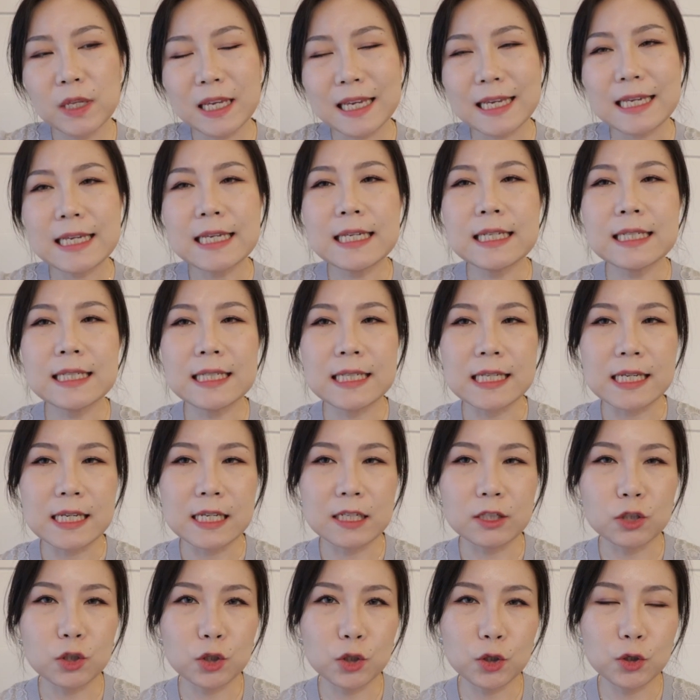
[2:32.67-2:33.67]

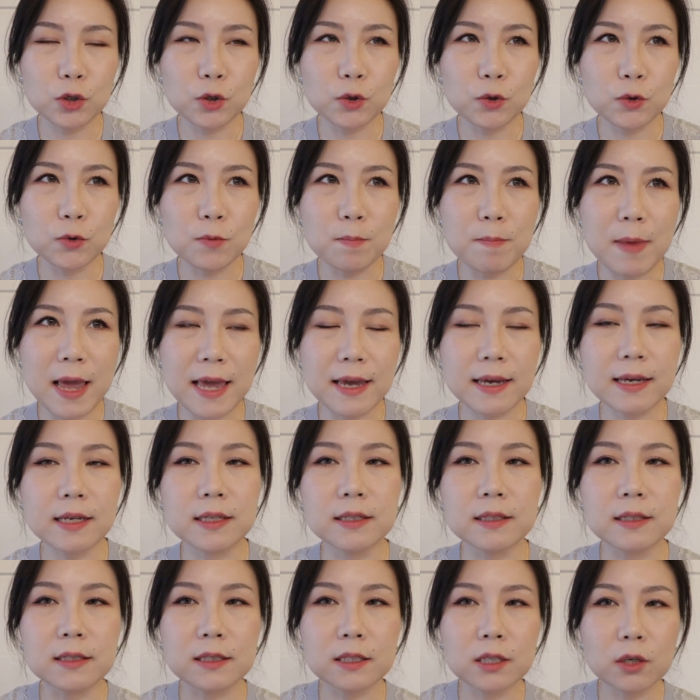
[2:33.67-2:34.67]
easier to make
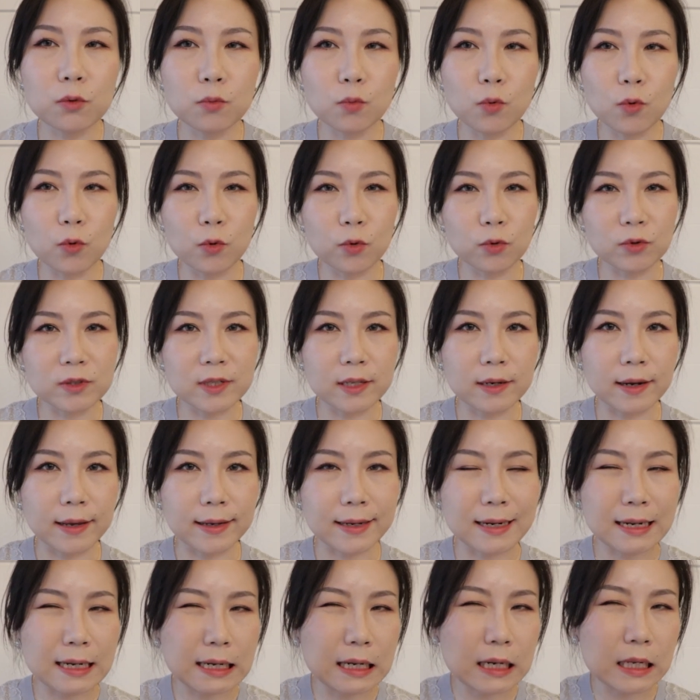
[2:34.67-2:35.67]
it towards
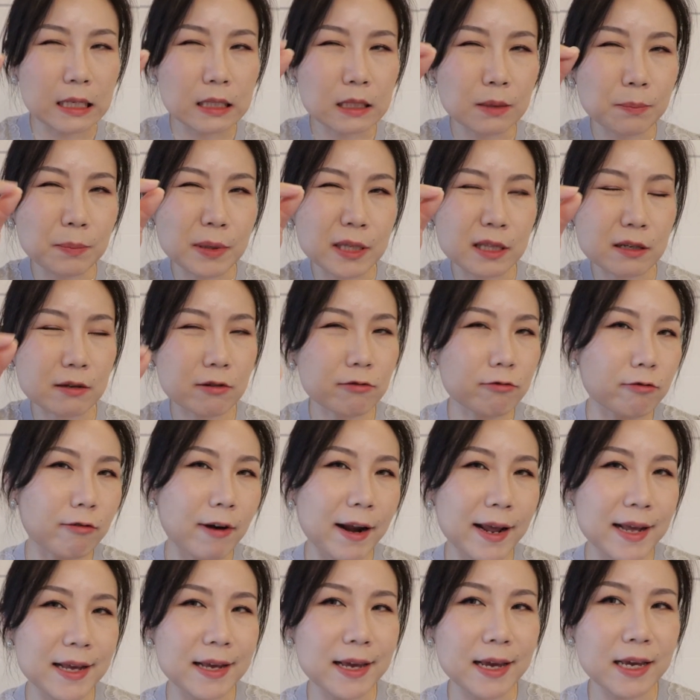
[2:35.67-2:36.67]
like a little bit
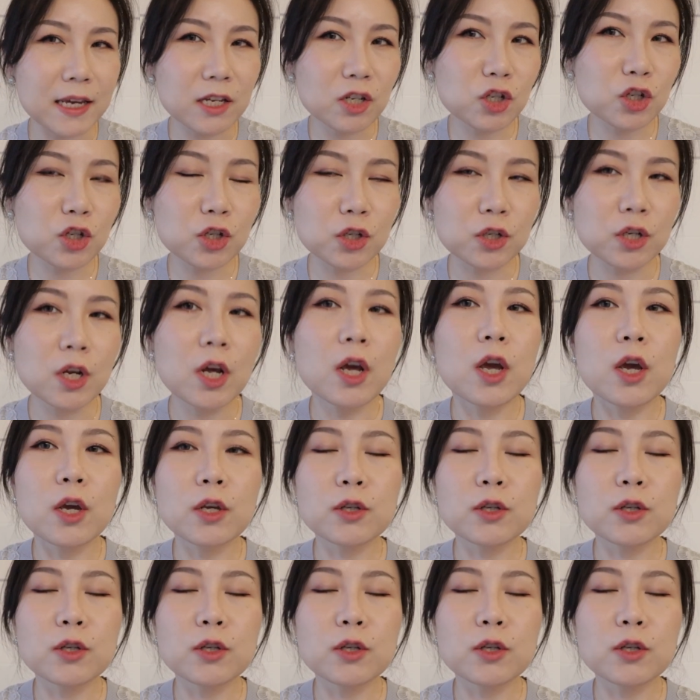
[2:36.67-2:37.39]
grayish,